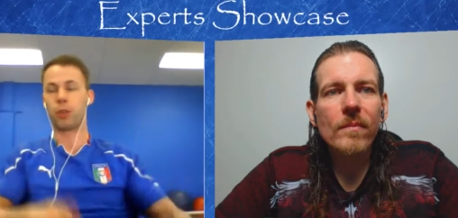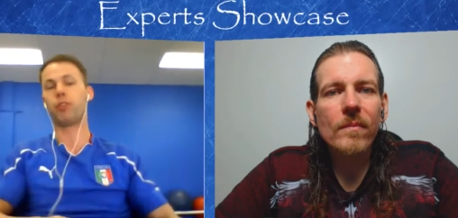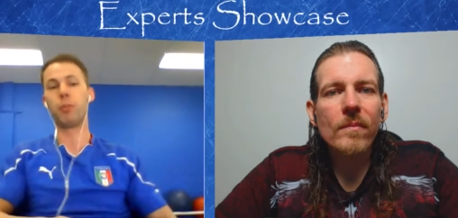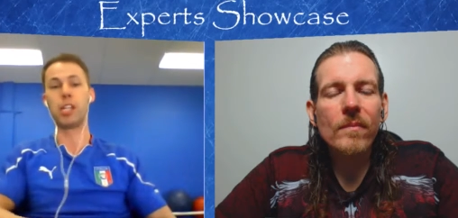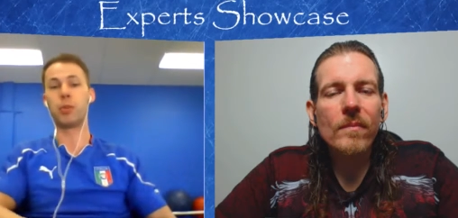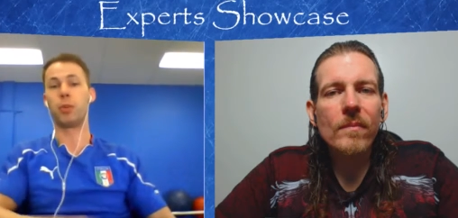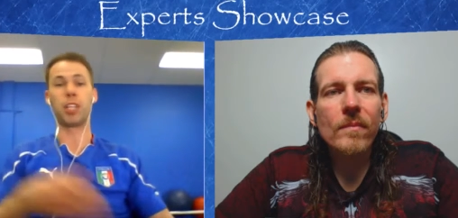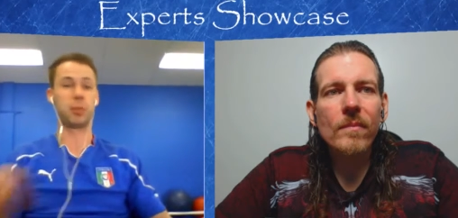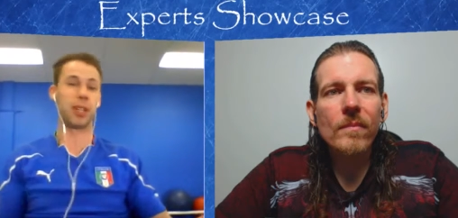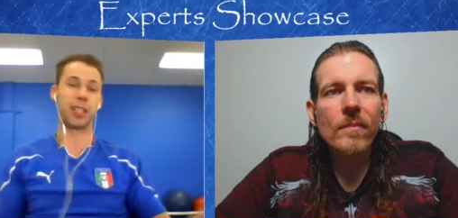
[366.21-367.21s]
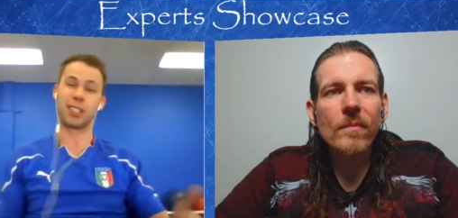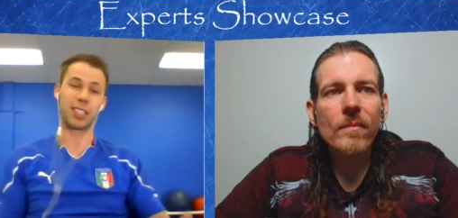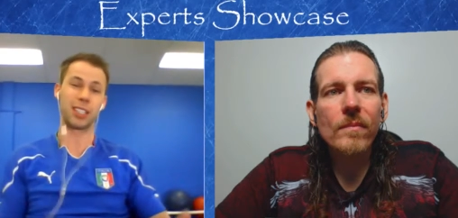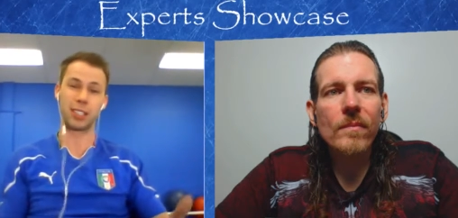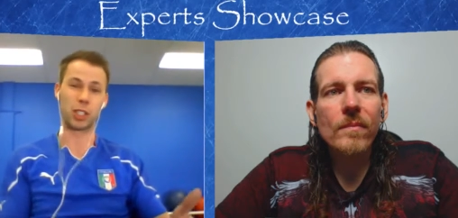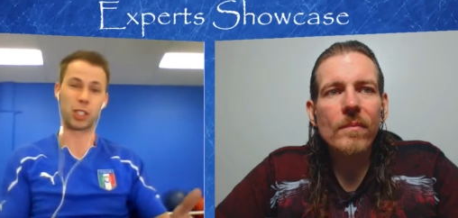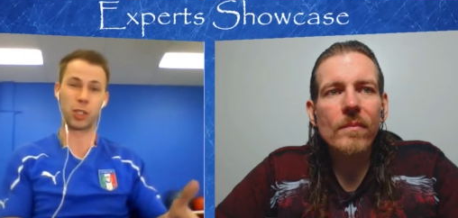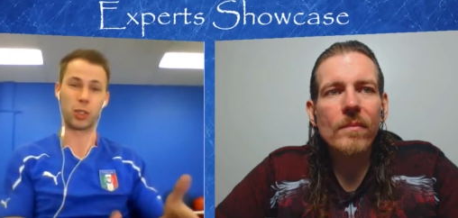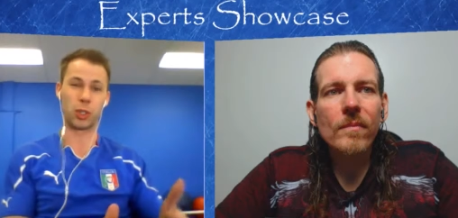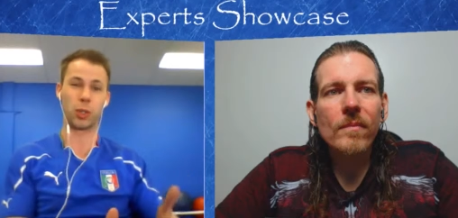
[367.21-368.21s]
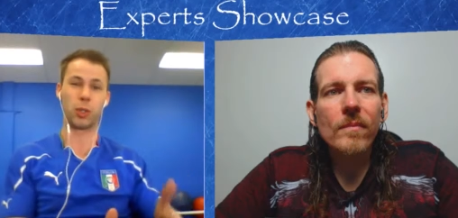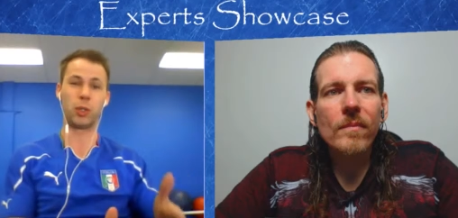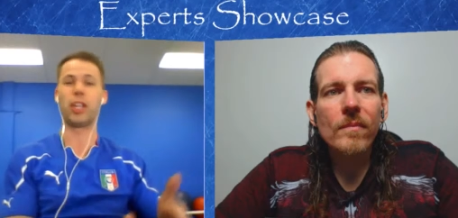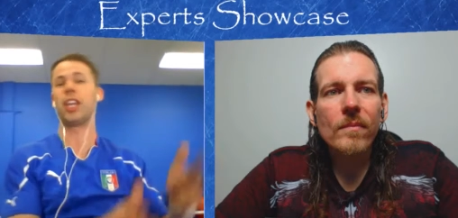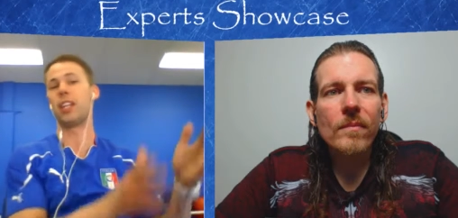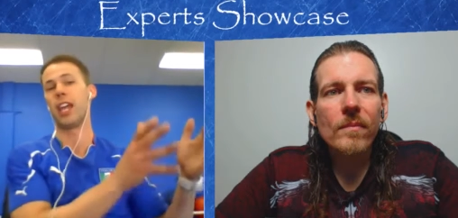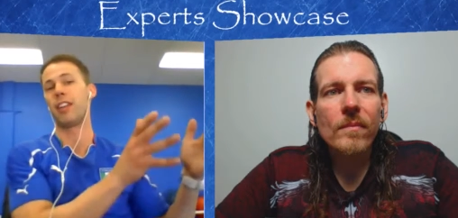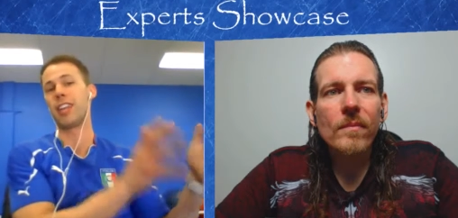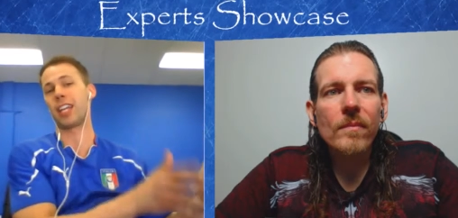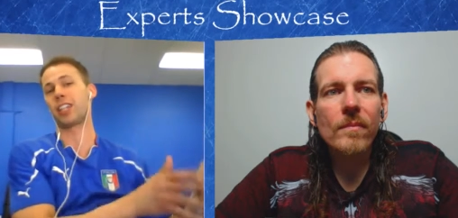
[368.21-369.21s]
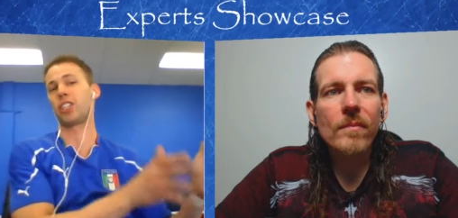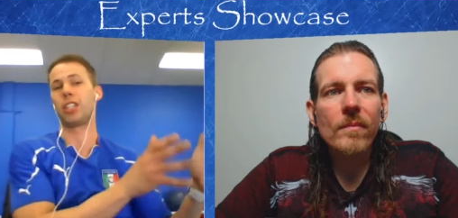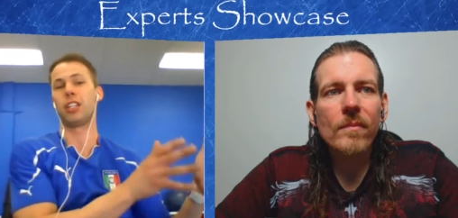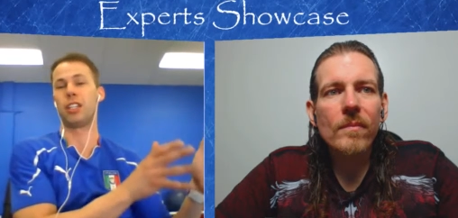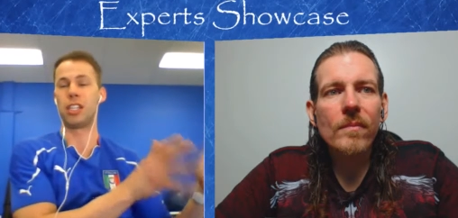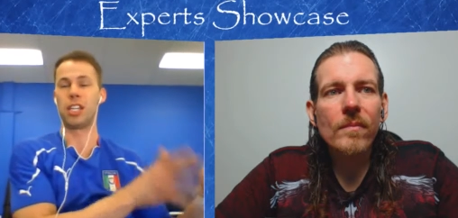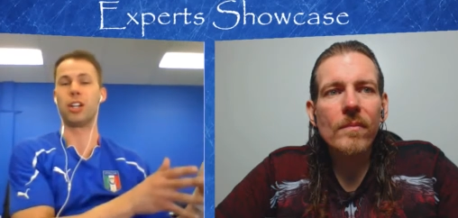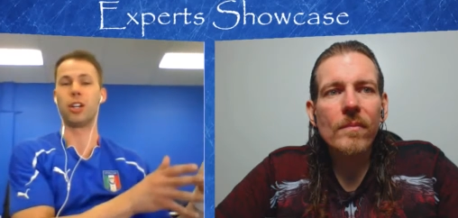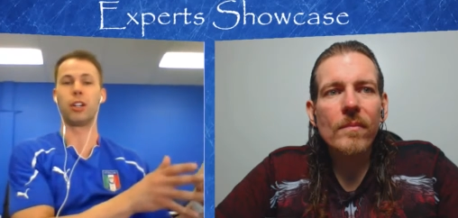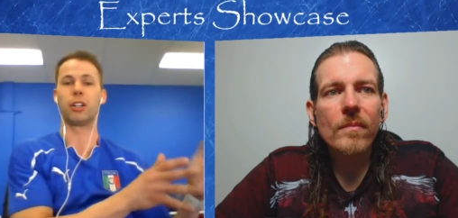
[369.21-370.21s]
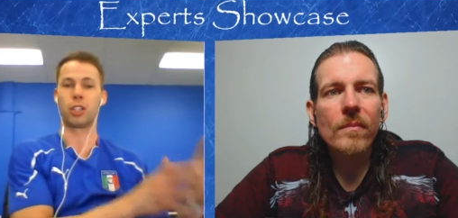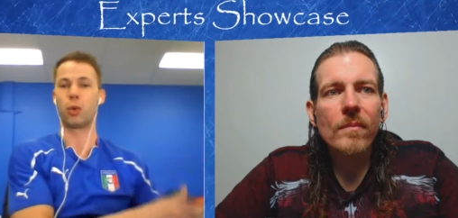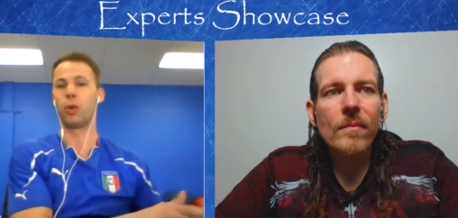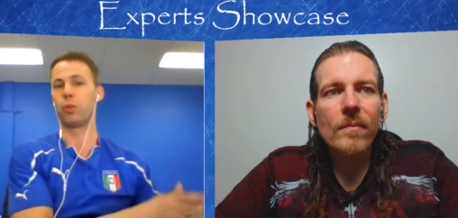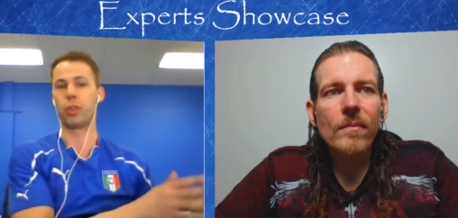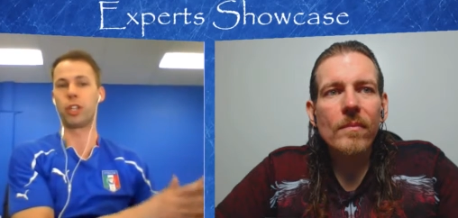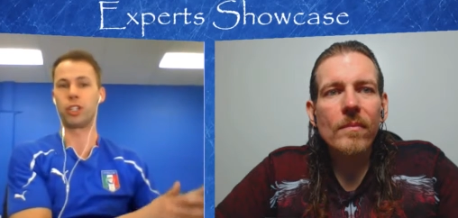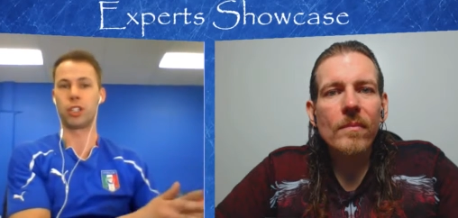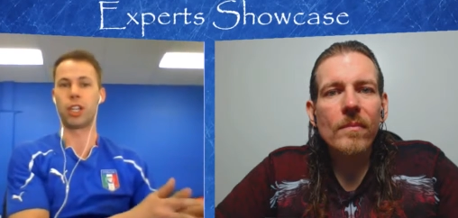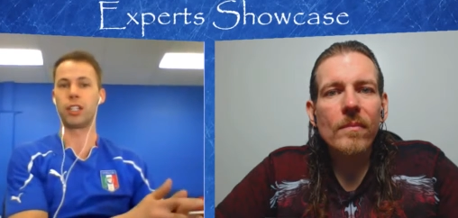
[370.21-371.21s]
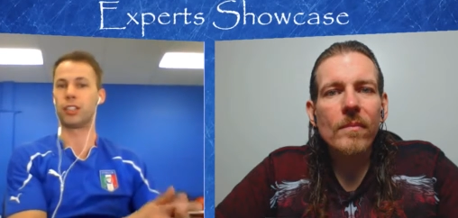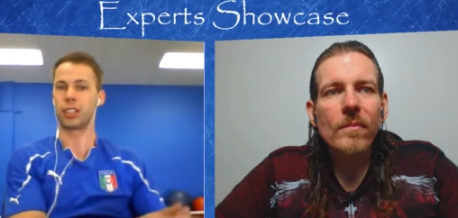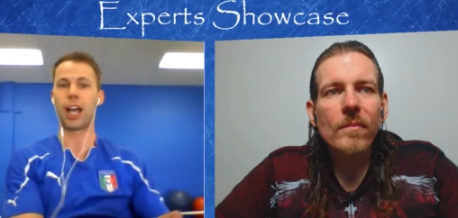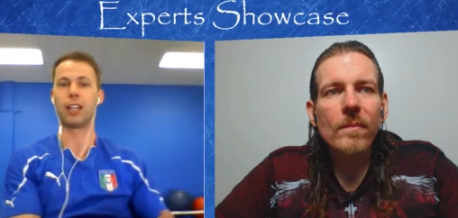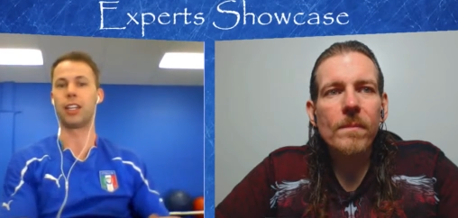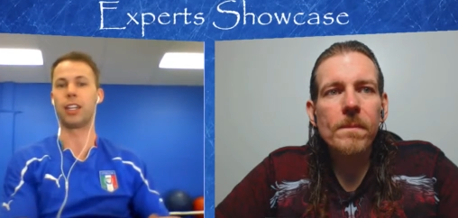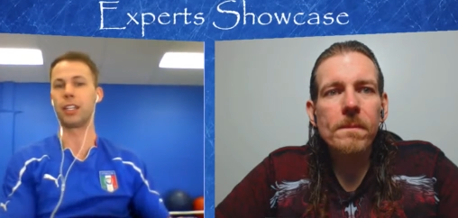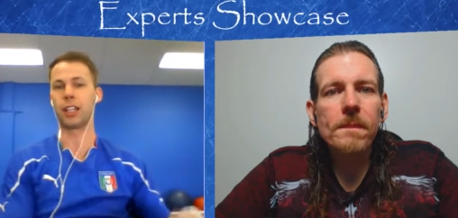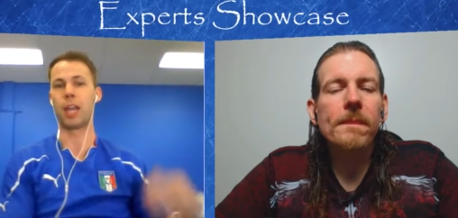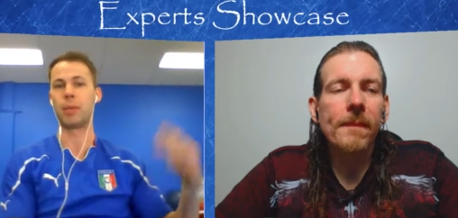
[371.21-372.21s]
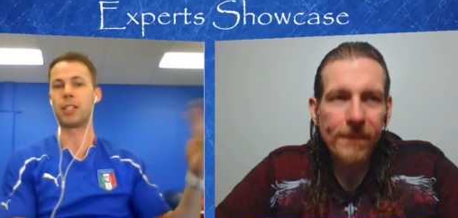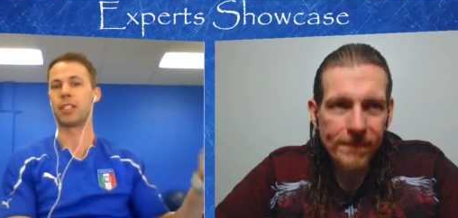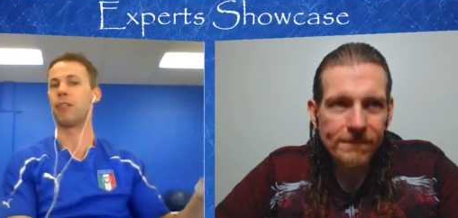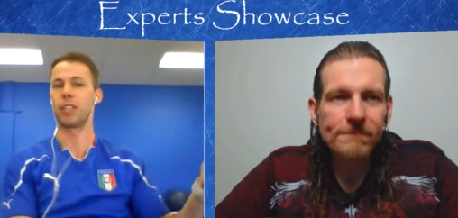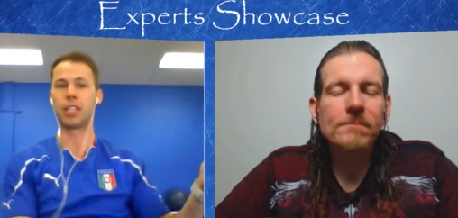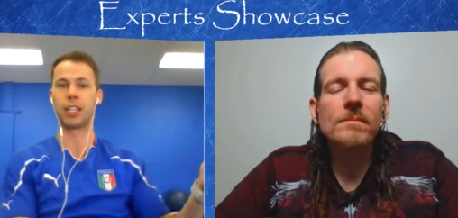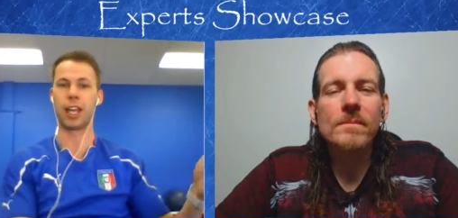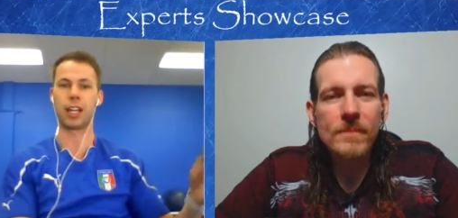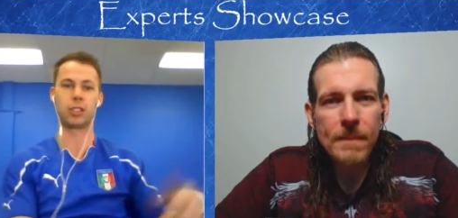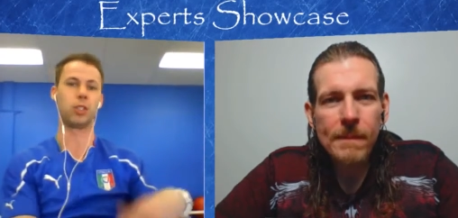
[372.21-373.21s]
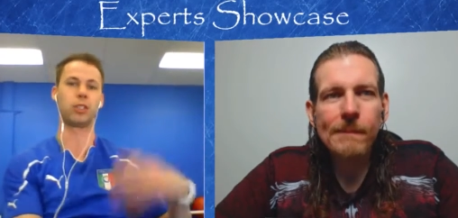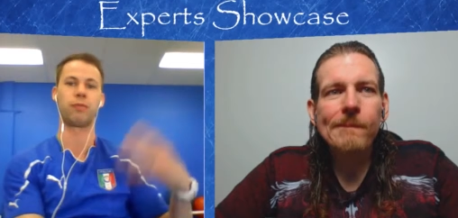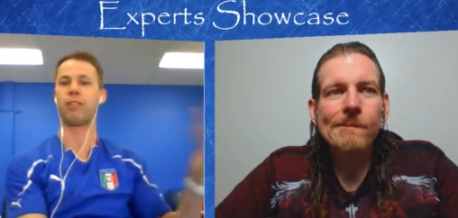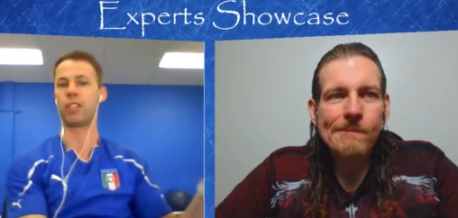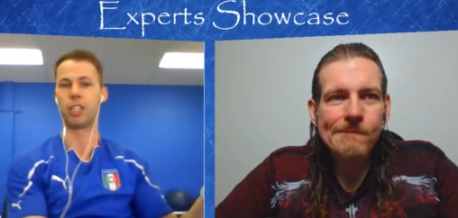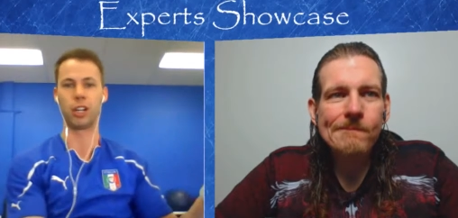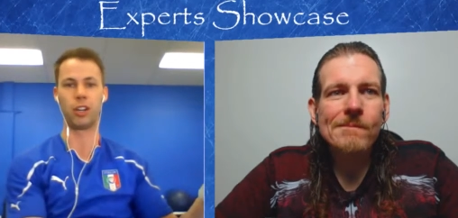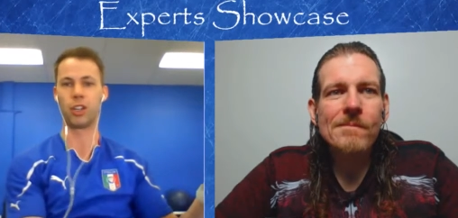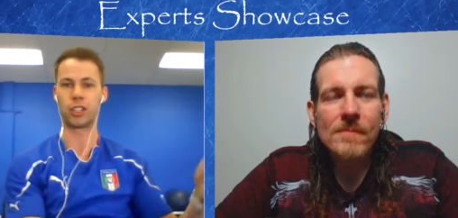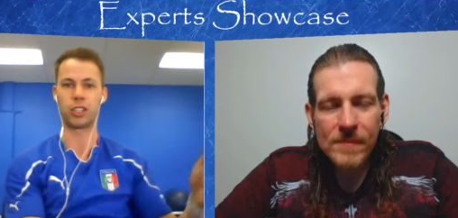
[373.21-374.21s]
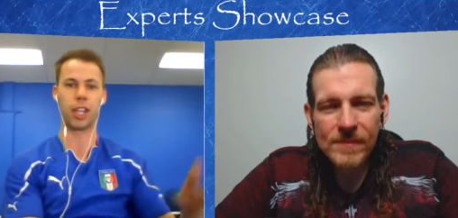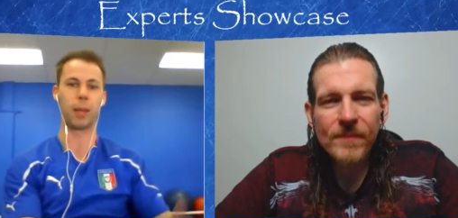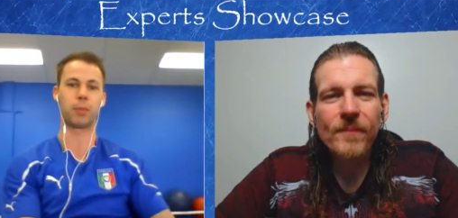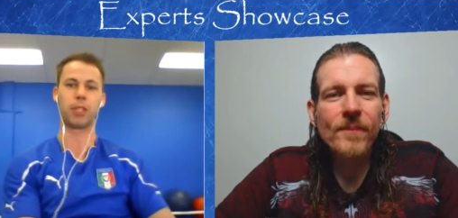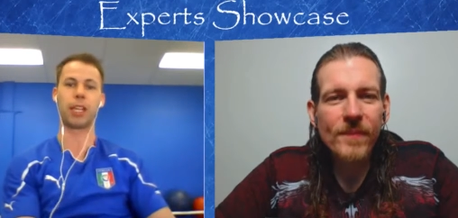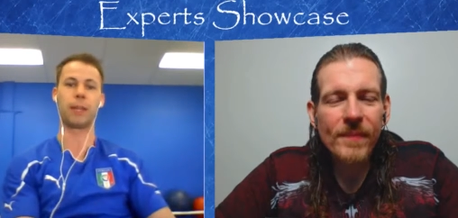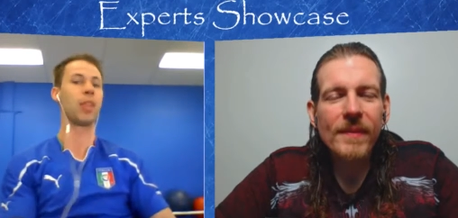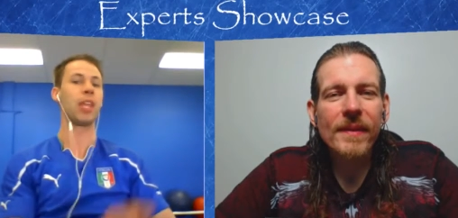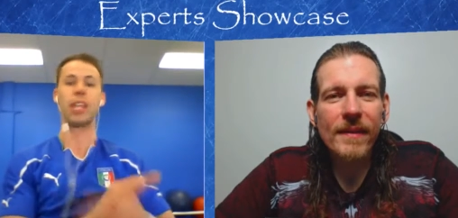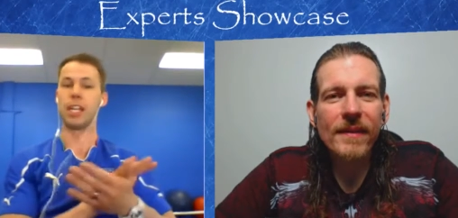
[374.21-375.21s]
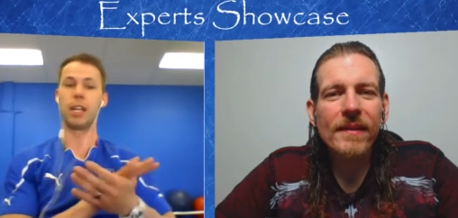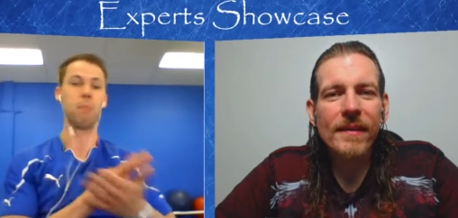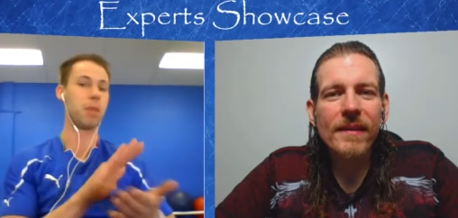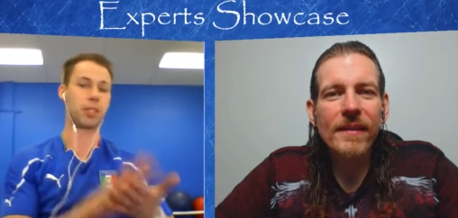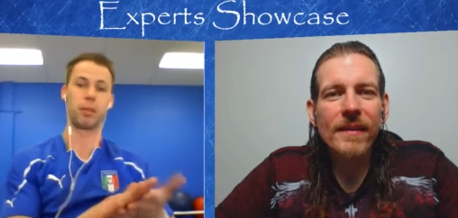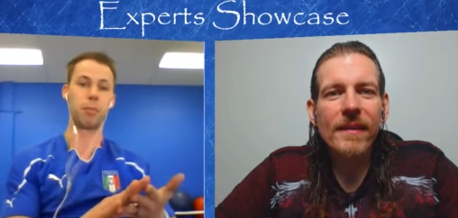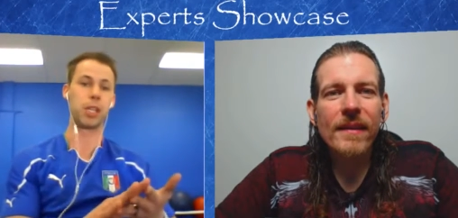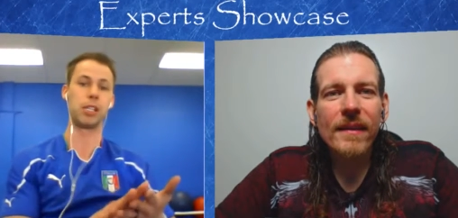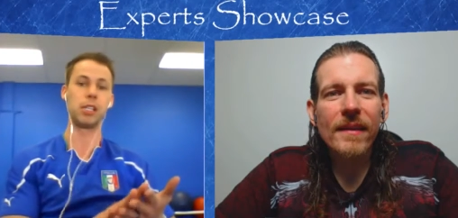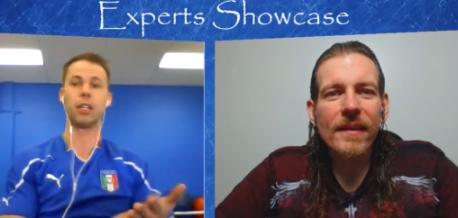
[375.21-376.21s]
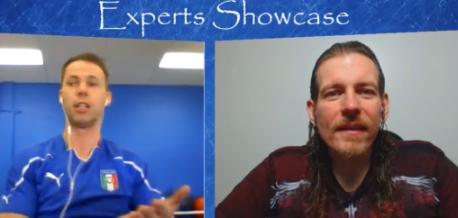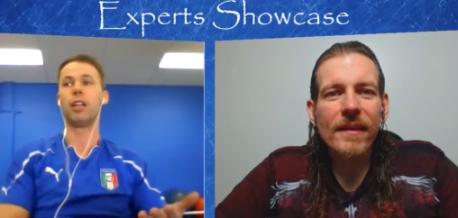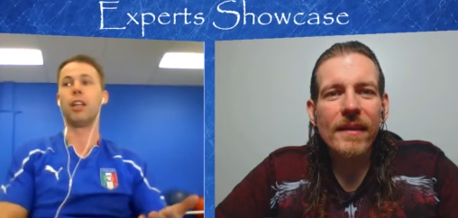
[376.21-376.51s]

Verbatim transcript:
Speaker 1: going from a knee replacement at sixty-six years old and that next year going with their son to Scotland and climbing seventeen castles, fifteen hundred steps. Like, he didn't miss a beat,